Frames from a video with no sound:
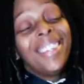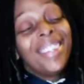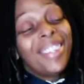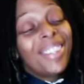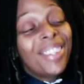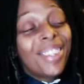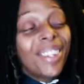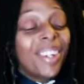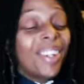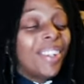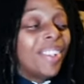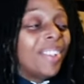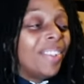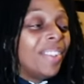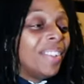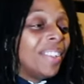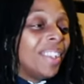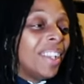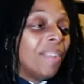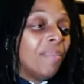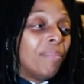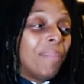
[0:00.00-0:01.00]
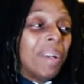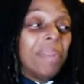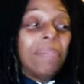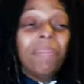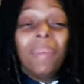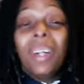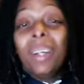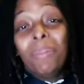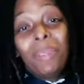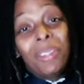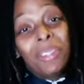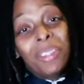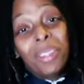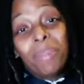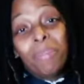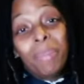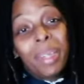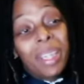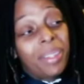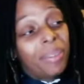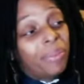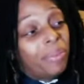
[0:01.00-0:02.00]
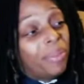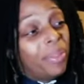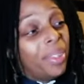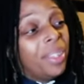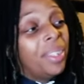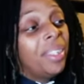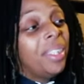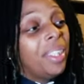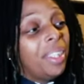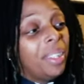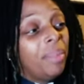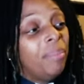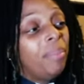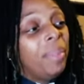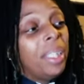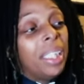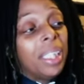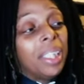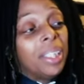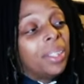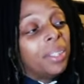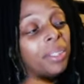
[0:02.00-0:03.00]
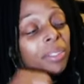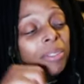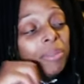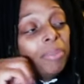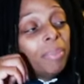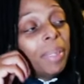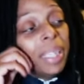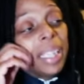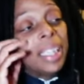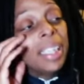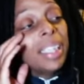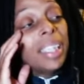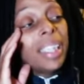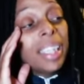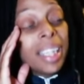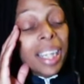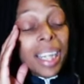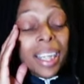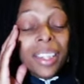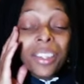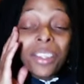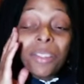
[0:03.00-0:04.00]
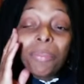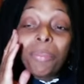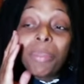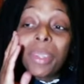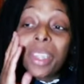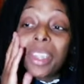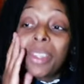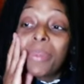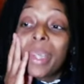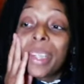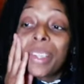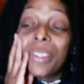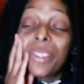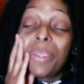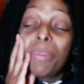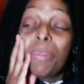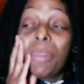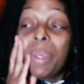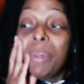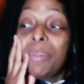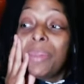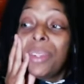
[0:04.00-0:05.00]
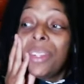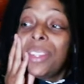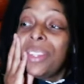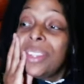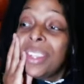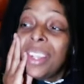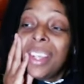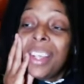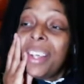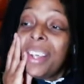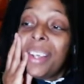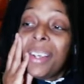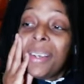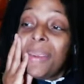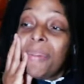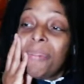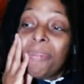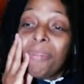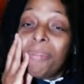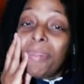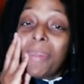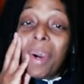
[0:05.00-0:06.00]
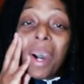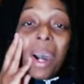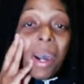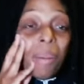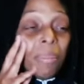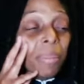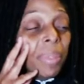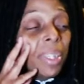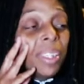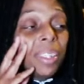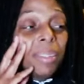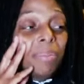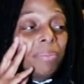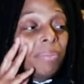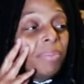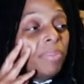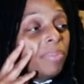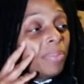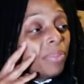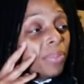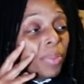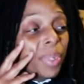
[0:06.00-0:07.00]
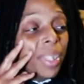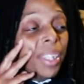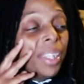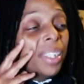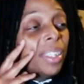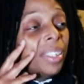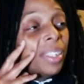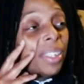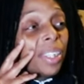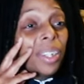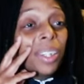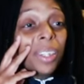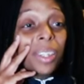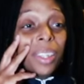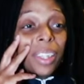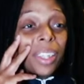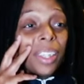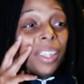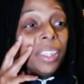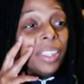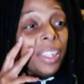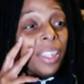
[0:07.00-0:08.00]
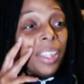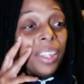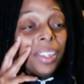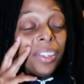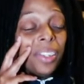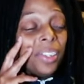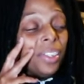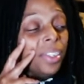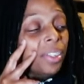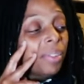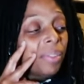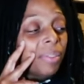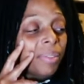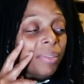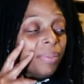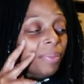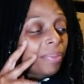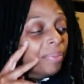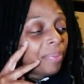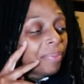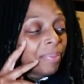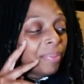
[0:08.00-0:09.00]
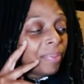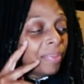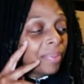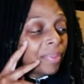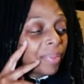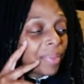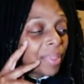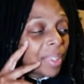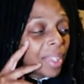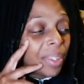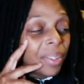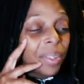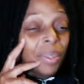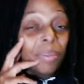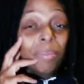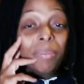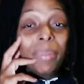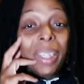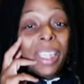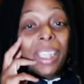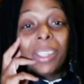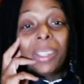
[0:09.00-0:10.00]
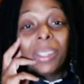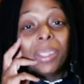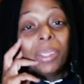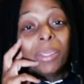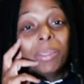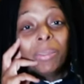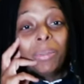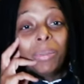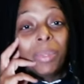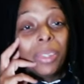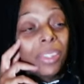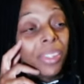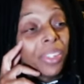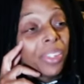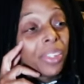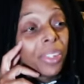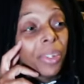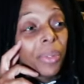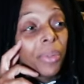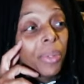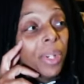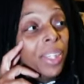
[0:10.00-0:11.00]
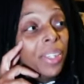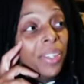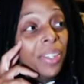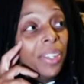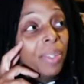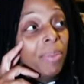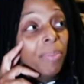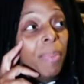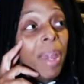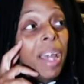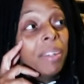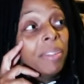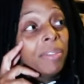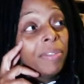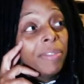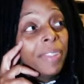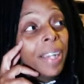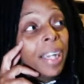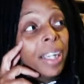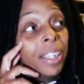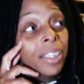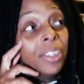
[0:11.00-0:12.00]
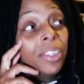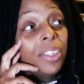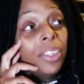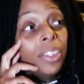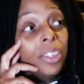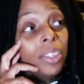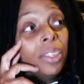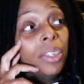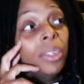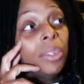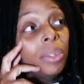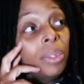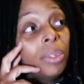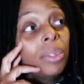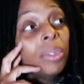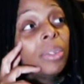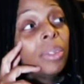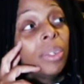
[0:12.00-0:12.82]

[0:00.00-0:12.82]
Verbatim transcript: So my mom used to make a really good meat loaf, man. Like, that just brings back some memories. Mom could freaking cook in the kitchen. And her meatloaf, which is crazy. Matter of fact, do you know,